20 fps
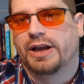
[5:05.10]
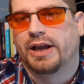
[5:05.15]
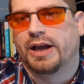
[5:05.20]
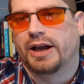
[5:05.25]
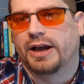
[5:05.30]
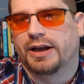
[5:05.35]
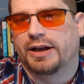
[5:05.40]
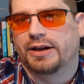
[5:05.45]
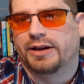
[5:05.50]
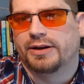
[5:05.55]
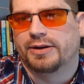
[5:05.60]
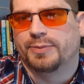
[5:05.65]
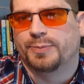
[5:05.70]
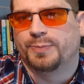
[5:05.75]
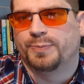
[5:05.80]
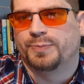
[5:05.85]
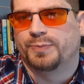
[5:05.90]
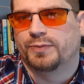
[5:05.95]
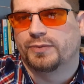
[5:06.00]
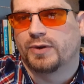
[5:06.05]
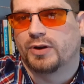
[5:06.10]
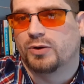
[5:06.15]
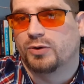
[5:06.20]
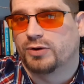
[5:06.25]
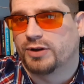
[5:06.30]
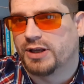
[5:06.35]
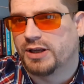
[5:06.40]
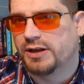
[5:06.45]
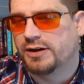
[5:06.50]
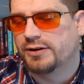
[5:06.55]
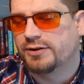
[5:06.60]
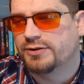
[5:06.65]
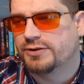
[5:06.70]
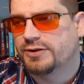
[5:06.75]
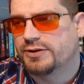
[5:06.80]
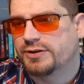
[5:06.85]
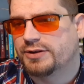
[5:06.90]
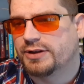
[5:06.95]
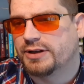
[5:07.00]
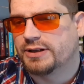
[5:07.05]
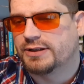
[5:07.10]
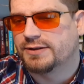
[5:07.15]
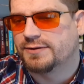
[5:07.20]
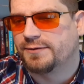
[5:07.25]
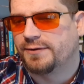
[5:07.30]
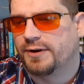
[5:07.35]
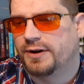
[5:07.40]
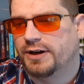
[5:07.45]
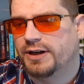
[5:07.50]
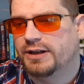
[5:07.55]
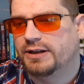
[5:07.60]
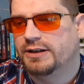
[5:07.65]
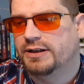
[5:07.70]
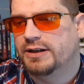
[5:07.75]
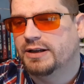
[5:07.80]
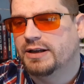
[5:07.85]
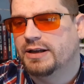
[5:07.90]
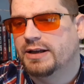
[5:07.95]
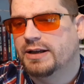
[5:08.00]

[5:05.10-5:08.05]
Or kilos is fine.